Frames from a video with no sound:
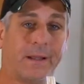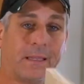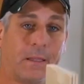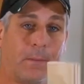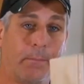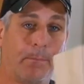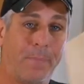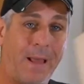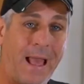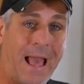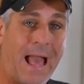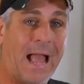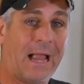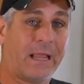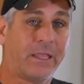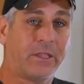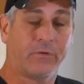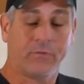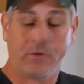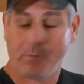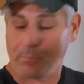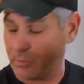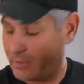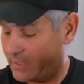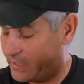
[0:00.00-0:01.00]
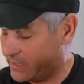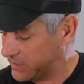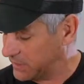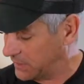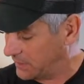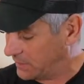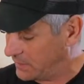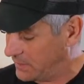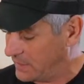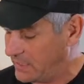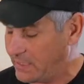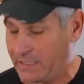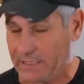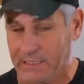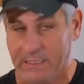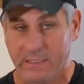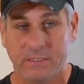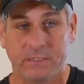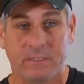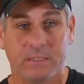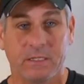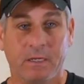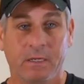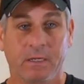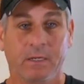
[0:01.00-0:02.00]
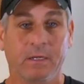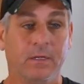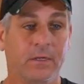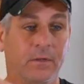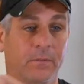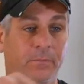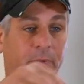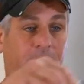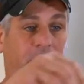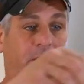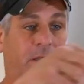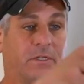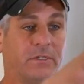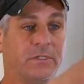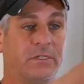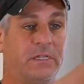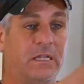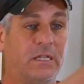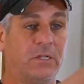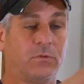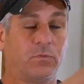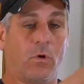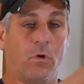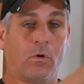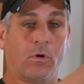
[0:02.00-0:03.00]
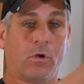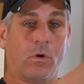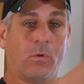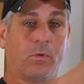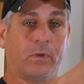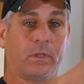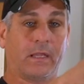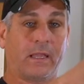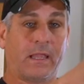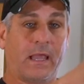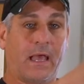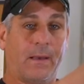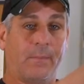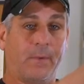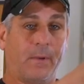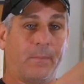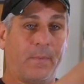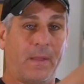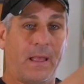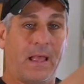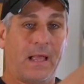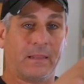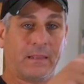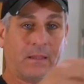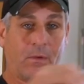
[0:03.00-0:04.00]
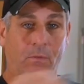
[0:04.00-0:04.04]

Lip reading: at the back, you're replacing these because these won't go on the cabinet back.